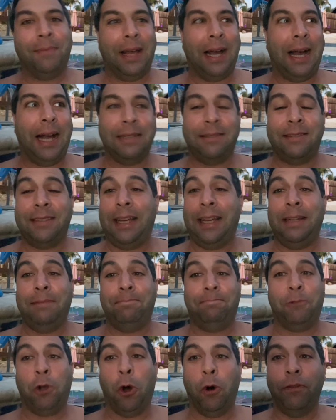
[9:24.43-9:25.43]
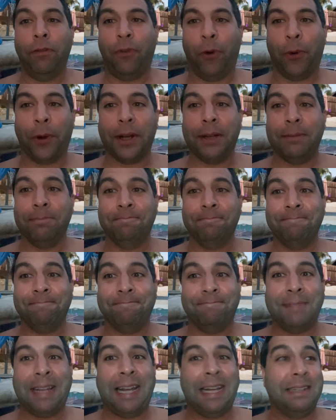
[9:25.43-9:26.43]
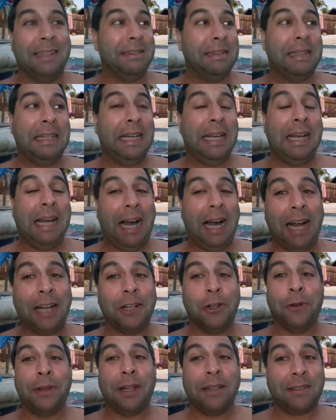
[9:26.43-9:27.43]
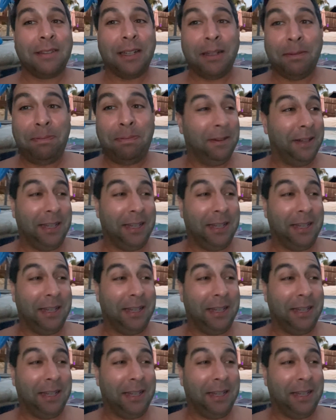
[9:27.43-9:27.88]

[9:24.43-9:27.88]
I say go for it. And I know that's gonna,